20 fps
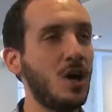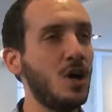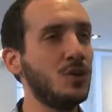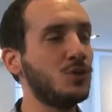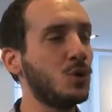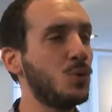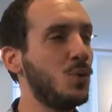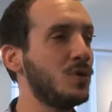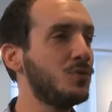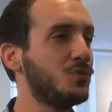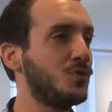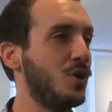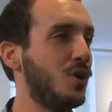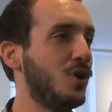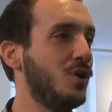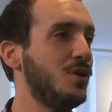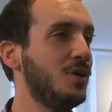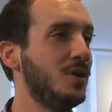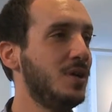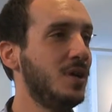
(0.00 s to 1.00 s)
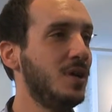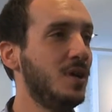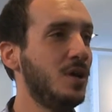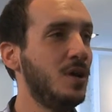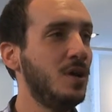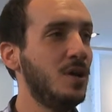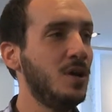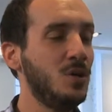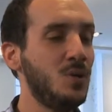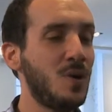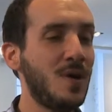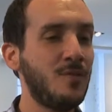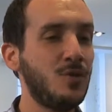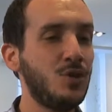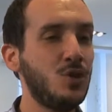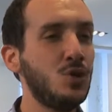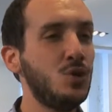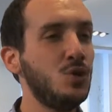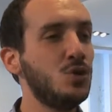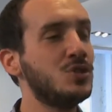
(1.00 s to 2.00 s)
On the ground floor, you have a
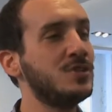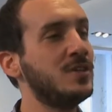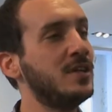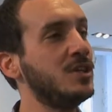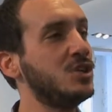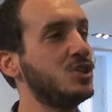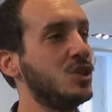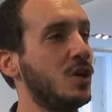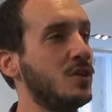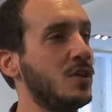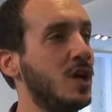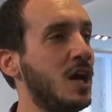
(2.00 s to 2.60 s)
huge selection